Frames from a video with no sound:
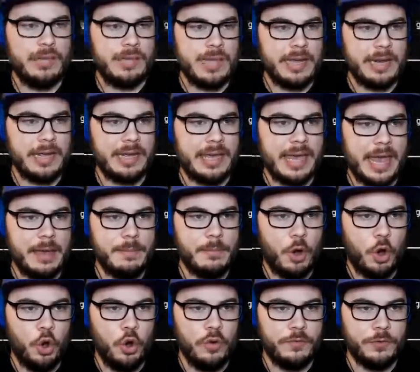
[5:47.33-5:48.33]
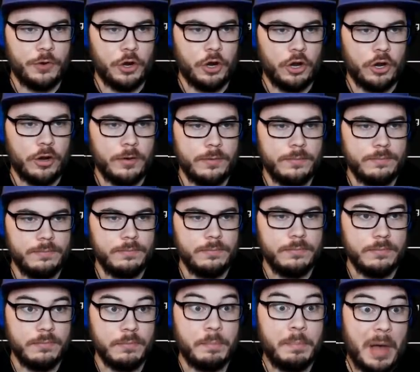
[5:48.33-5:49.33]
get a game over
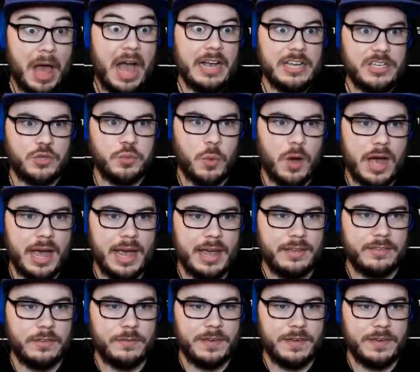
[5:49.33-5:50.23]
box-wise